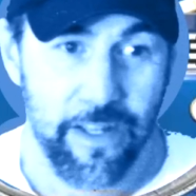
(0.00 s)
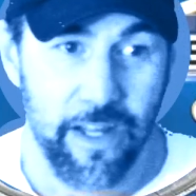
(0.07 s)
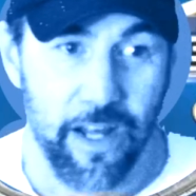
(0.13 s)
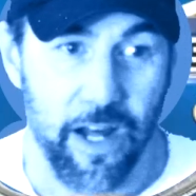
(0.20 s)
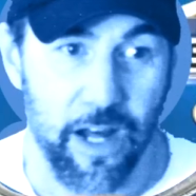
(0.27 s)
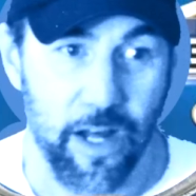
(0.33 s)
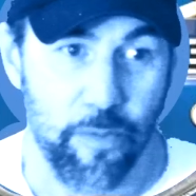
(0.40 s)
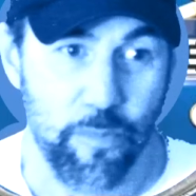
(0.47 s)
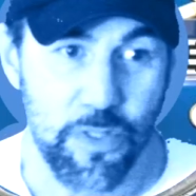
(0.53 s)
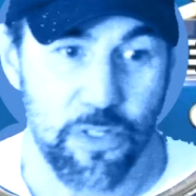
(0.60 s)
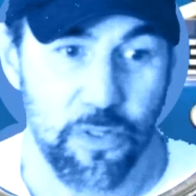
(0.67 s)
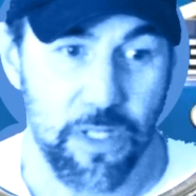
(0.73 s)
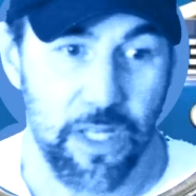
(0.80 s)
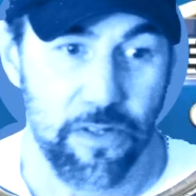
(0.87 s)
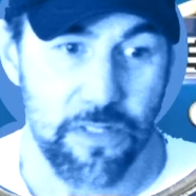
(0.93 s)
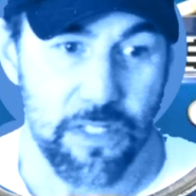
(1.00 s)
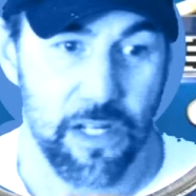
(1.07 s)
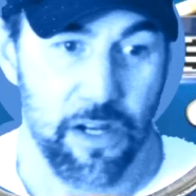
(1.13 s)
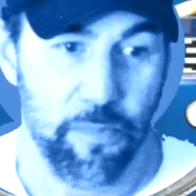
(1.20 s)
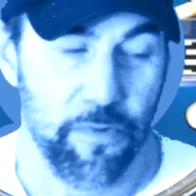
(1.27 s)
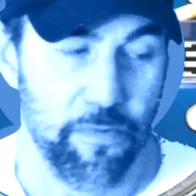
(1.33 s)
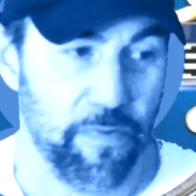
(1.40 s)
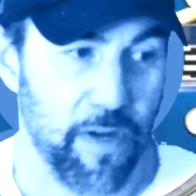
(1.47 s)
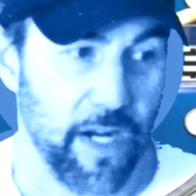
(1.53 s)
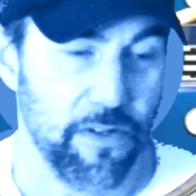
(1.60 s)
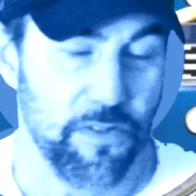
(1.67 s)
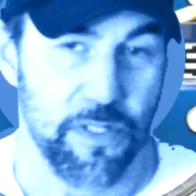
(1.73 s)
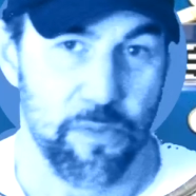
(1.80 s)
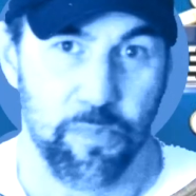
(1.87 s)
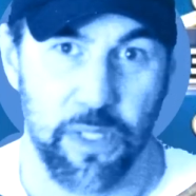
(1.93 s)
Um, so yeah, there's a couple of
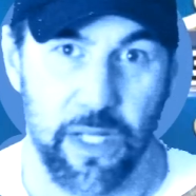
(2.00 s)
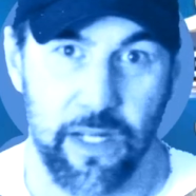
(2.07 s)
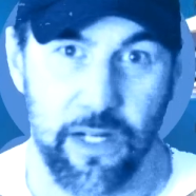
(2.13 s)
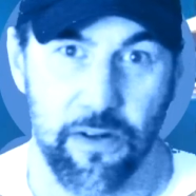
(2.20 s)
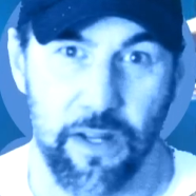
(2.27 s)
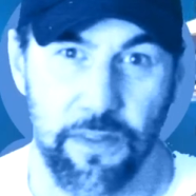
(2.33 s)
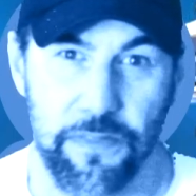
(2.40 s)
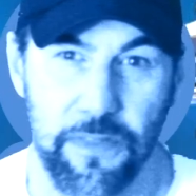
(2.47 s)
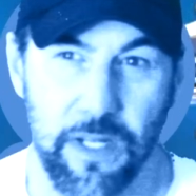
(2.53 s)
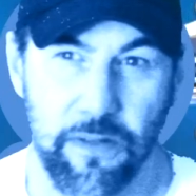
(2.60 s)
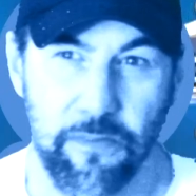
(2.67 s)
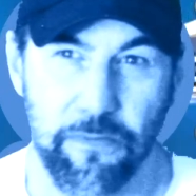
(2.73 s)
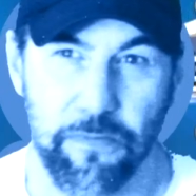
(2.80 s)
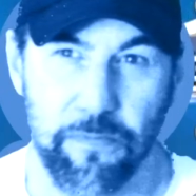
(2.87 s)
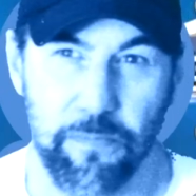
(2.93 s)
factors at play here. I think